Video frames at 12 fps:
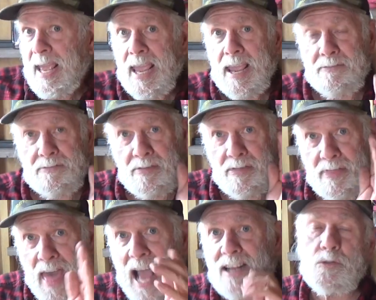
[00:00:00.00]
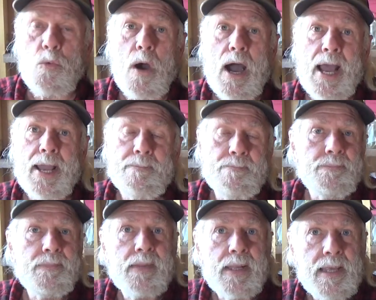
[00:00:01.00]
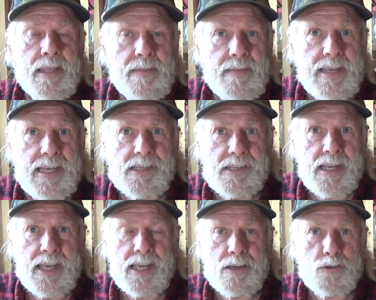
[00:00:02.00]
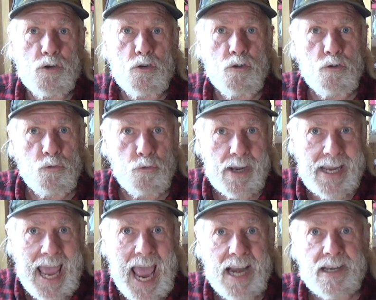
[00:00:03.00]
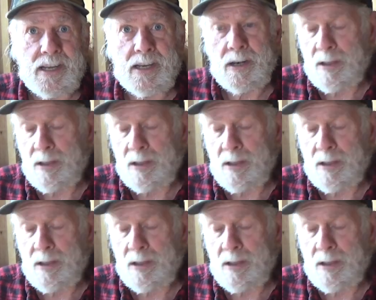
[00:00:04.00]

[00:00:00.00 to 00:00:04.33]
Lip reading: if that's why these things are reacting